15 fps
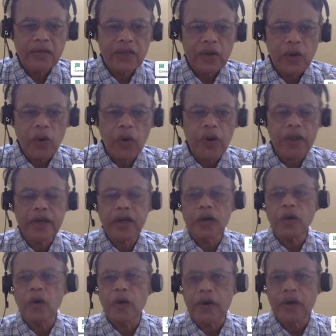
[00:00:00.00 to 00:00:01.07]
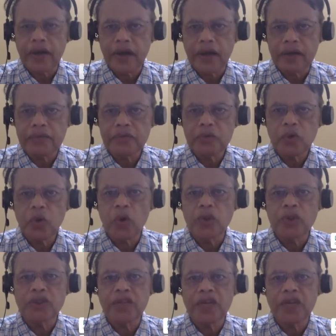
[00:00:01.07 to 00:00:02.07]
Conical cornea, cone shaped